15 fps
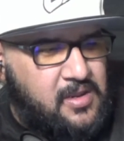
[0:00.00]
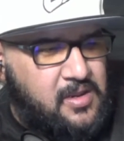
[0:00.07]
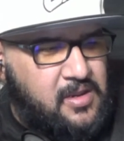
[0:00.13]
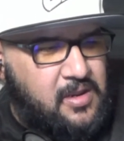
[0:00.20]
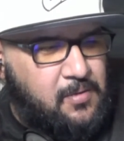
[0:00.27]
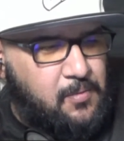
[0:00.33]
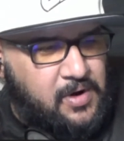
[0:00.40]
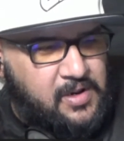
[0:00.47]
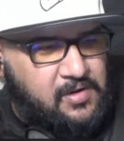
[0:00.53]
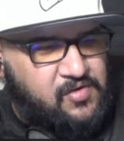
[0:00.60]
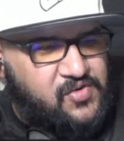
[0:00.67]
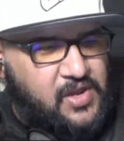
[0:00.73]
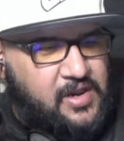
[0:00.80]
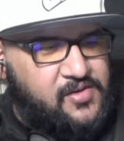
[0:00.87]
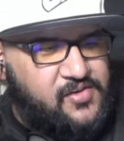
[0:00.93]
Want to give a
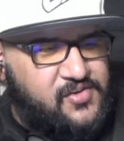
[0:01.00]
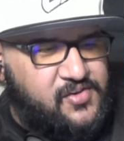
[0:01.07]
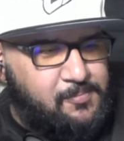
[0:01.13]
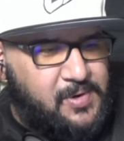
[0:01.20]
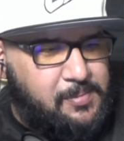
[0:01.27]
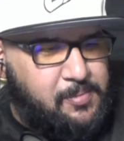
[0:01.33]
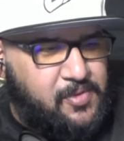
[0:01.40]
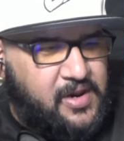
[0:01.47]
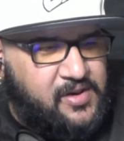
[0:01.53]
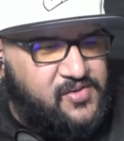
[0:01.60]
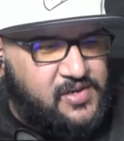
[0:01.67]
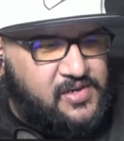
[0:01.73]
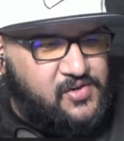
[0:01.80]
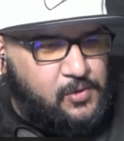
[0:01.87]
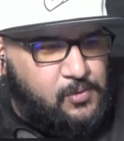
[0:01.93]
shout out to some people that I
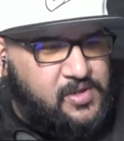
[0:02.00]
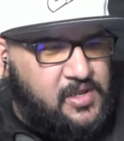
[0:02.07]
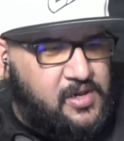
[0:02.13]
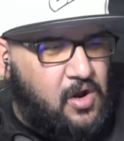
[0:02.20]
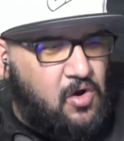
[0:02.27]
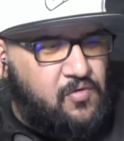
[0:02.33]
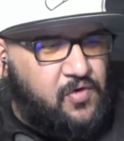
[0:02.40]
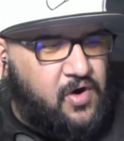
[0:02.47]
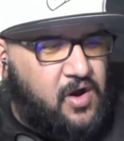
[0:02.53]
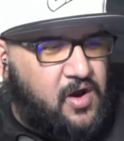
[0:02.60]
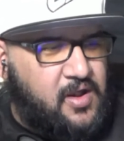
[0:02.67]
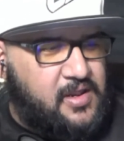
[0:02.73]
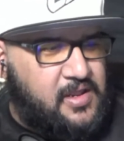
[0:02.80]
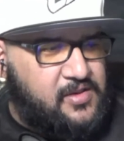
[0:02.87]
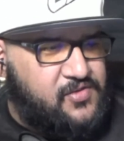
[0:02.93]
see tuned in over on
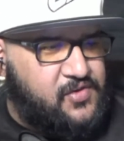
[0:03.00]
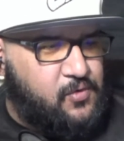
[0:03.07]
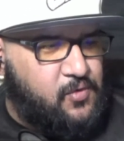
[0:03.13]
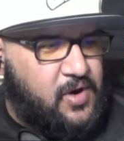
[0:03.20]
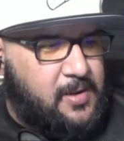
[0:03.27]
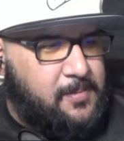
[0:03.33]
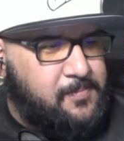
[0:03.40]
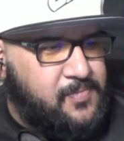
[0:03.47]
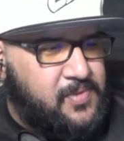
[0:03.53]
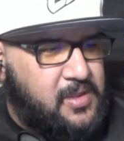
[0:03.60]
Instagram.